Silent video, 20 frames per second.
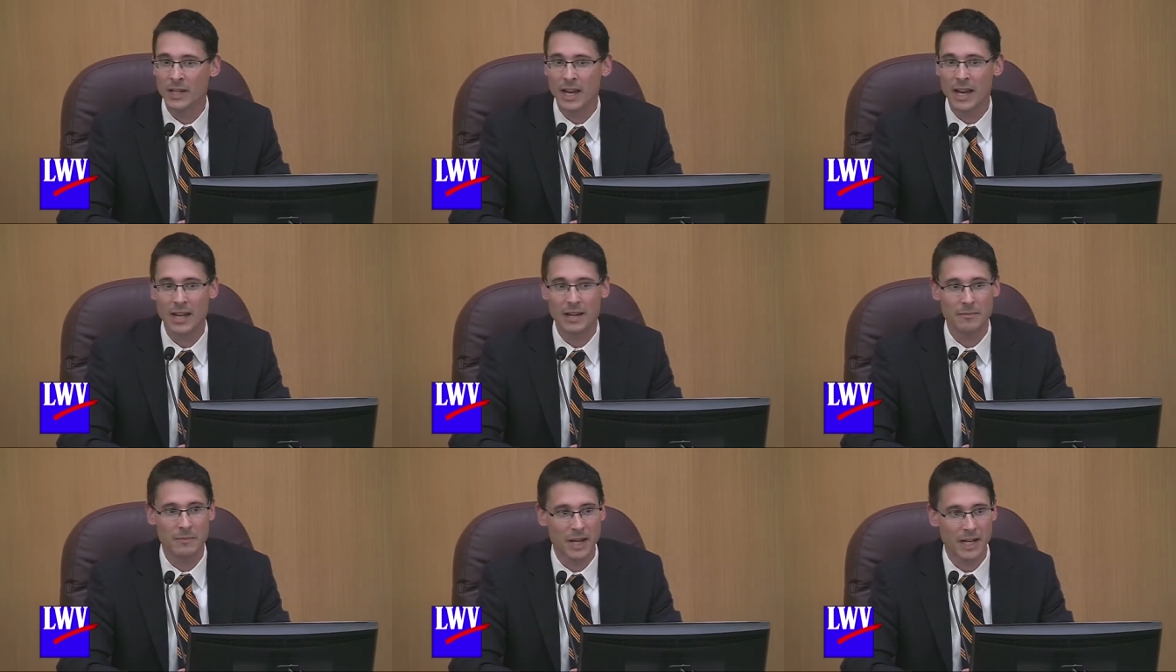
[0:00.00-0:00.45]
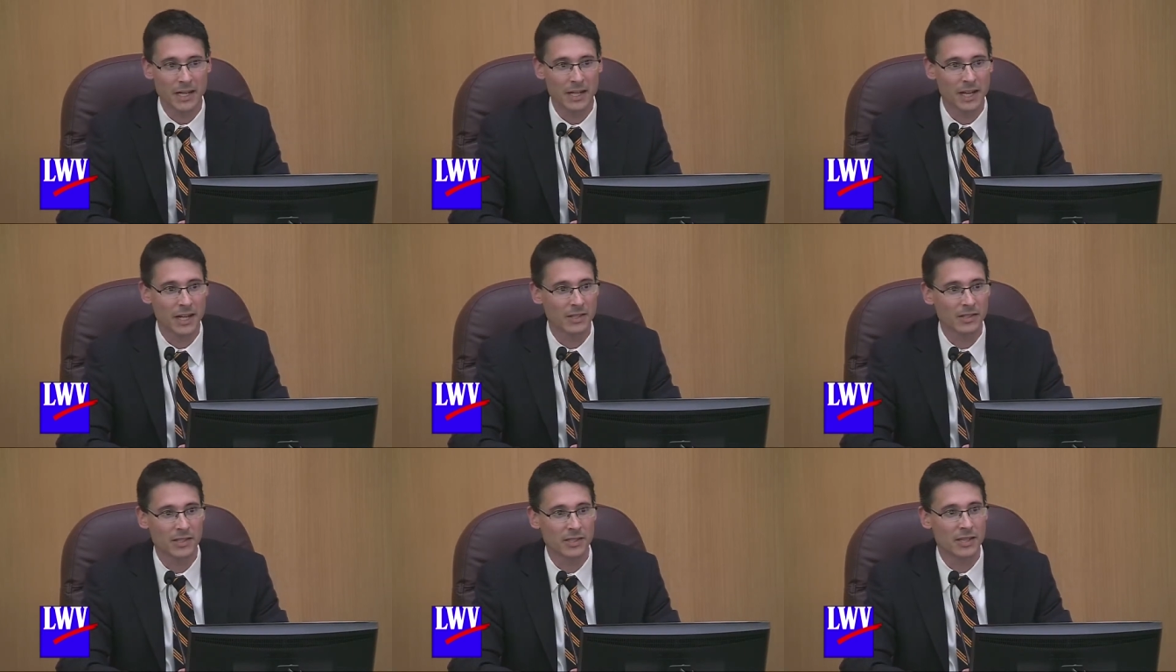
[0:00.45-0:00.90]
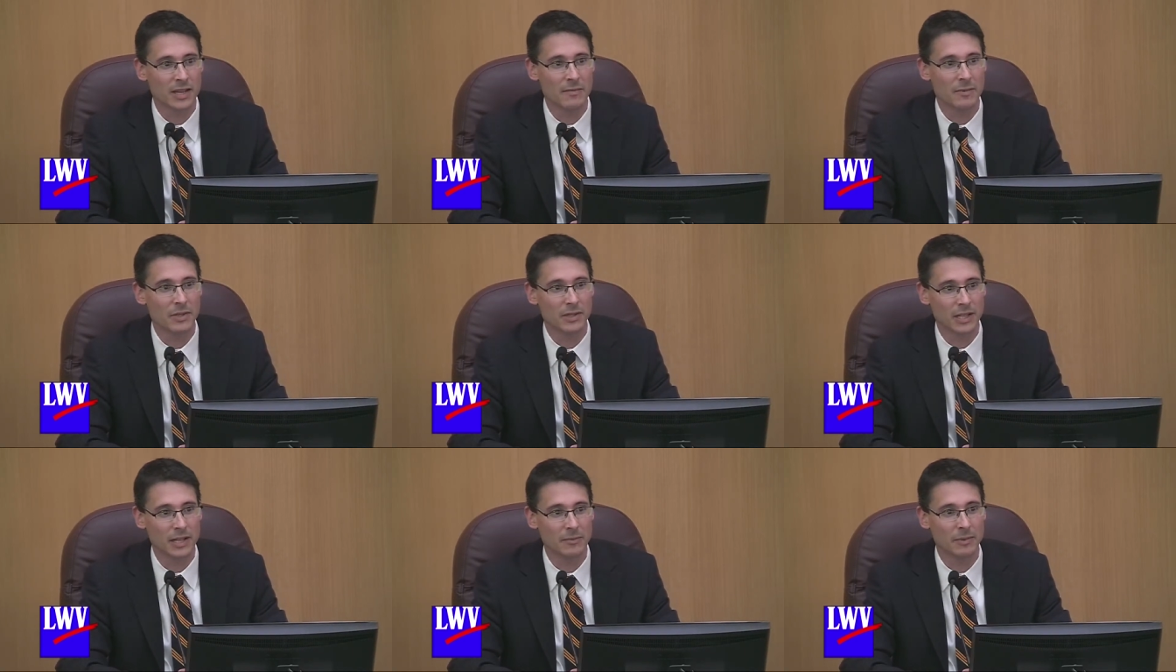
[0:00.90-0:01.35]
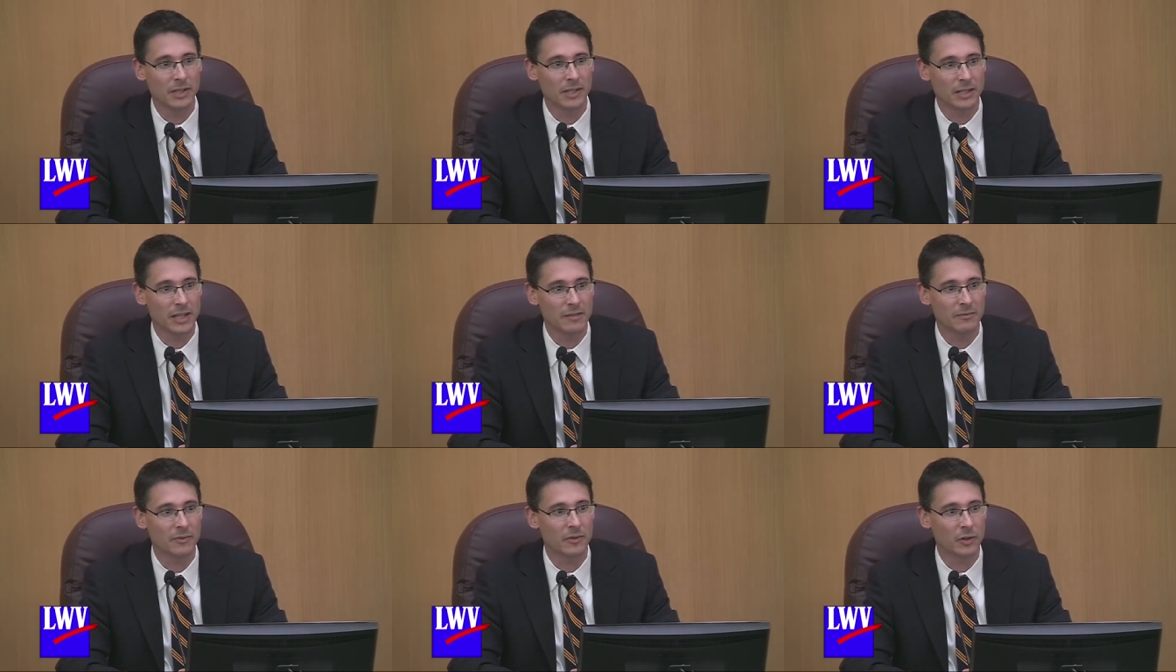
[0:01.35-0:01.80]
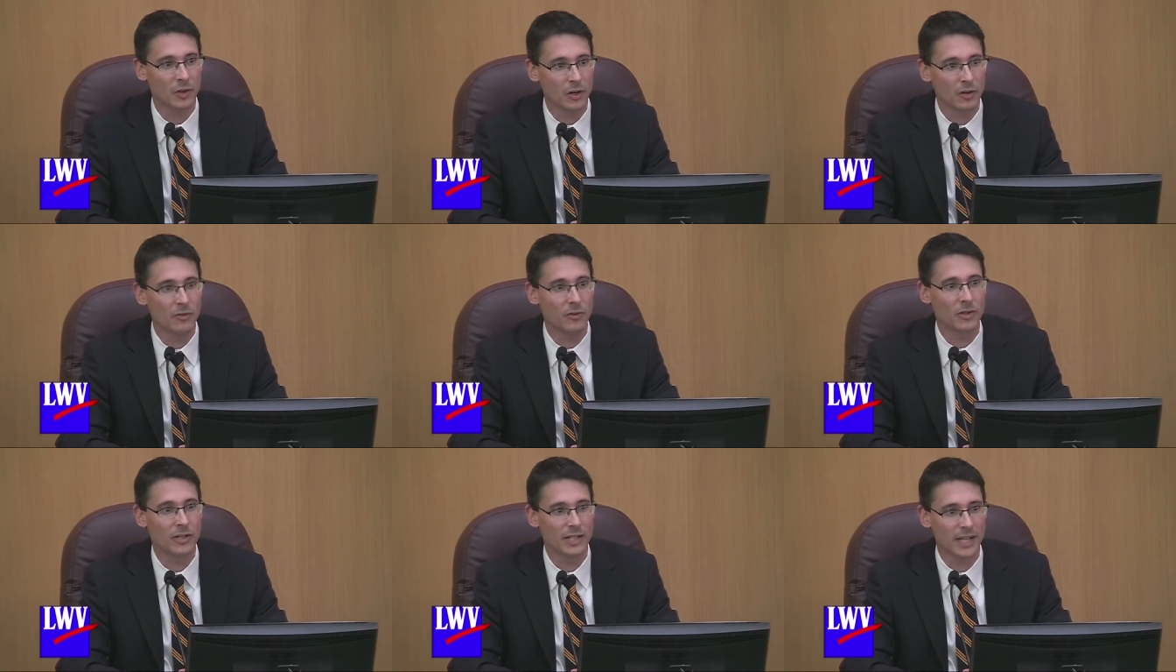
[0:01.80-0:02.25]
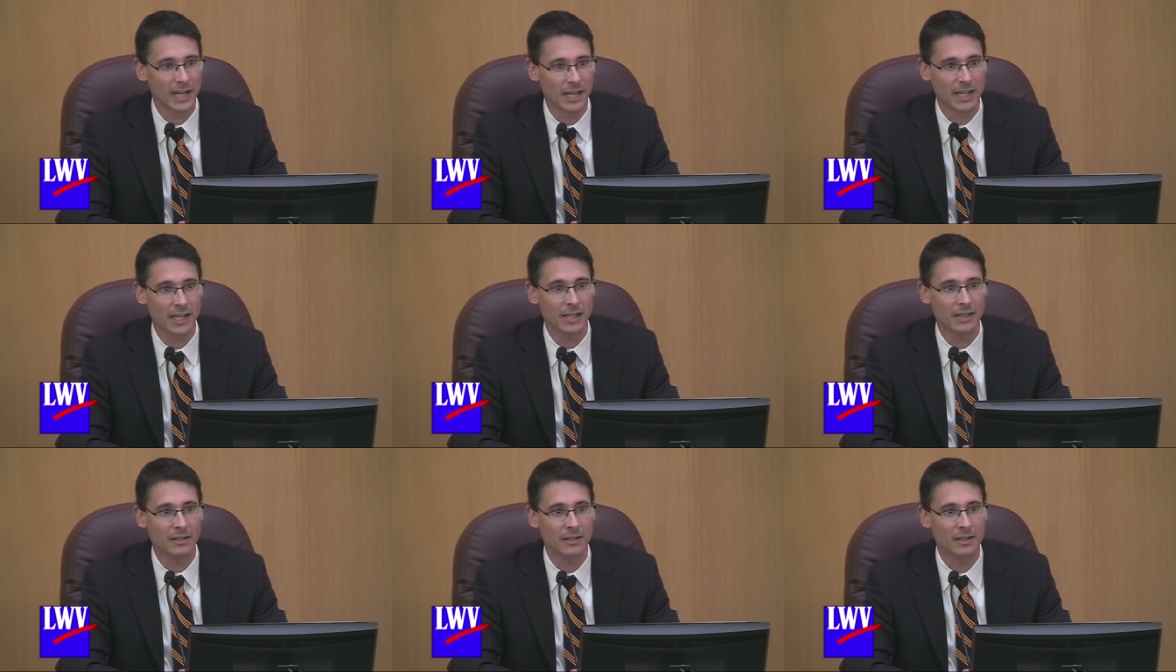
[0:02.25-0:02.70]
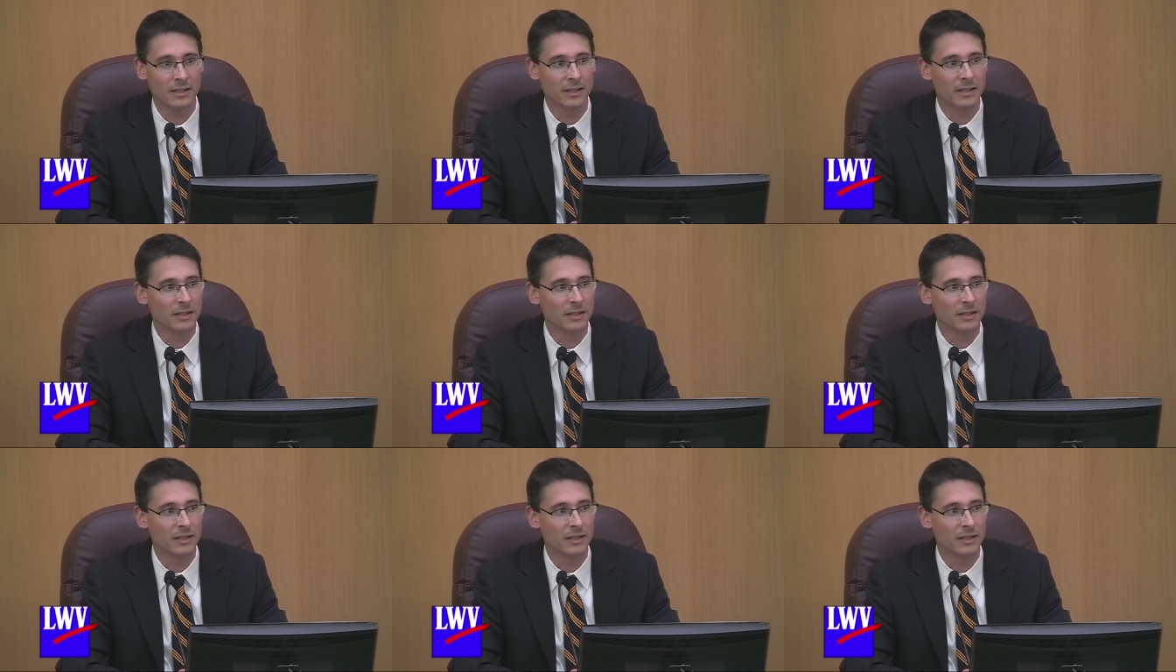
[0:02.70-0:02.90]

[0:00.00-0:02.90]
And in many cases, they've been labeling them for over a decade.